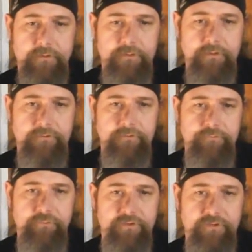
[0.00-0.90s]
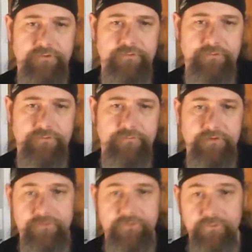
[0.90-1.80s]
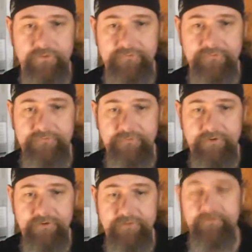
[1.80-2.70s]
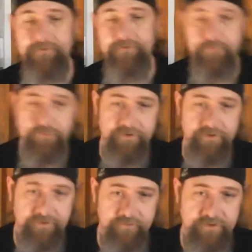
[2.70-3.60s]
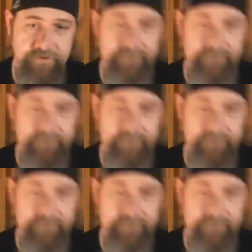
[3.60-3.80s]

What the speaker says: Give it a few minutes. Make sure it doesn't spin. Make sure you can hear me.